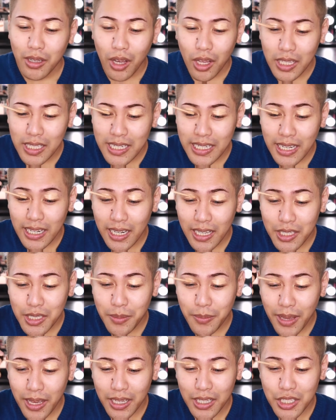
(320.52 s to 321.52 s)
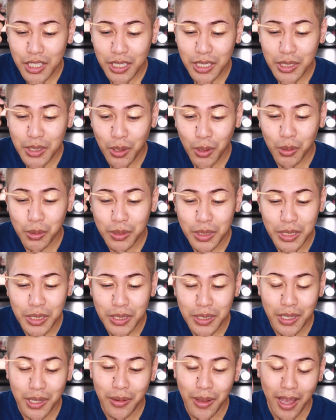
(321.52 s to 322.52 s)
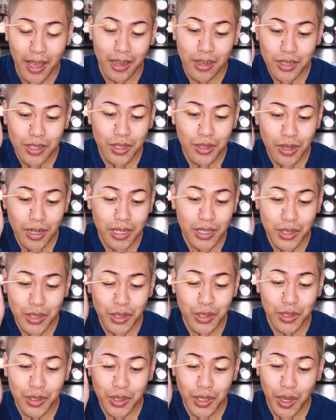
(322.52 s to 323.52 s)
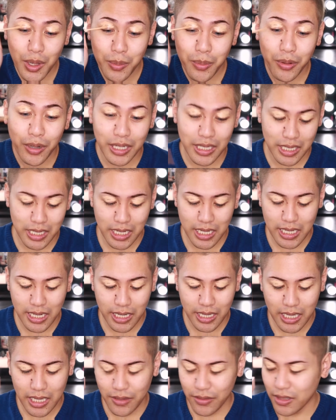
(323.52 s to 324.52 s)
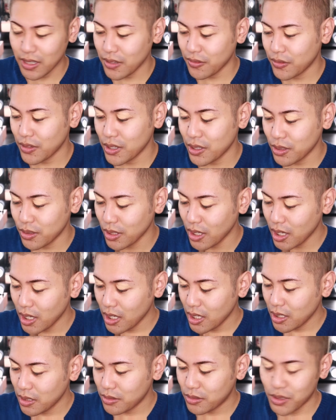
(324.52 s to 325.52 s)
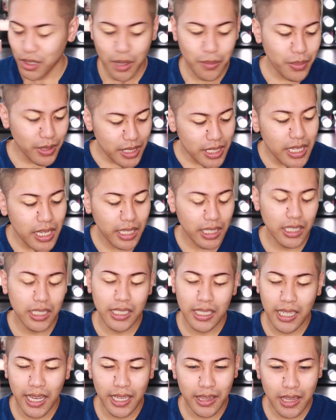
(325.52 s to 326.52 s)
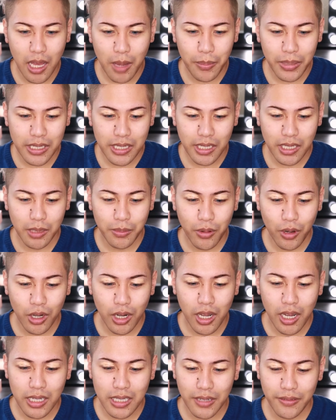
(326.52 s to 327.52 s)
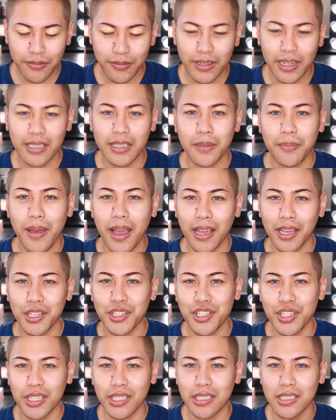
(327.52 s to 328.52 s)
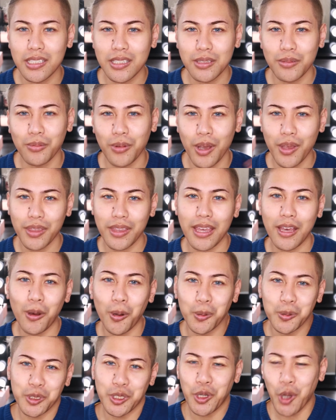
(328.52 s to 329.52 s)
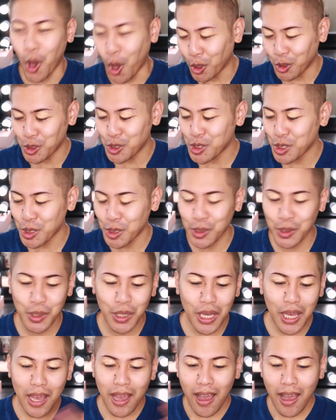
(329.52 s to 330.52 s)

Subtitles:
holiday collection packaging is always so extra. It's so pretty. Like, even if you don't particularly like that particular product, I feel like the packaging is worth holding onto.